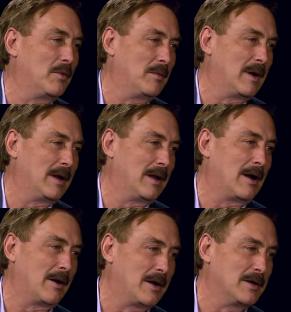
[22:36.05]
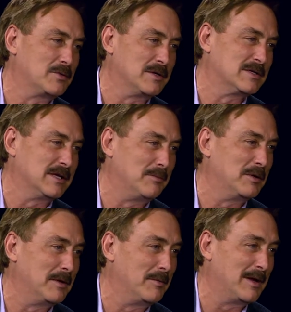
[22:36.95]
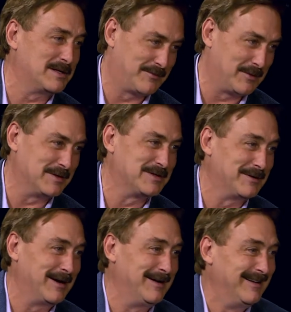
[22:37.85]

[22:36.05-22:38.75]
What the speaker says: We want to get our country sleeping the best first, right?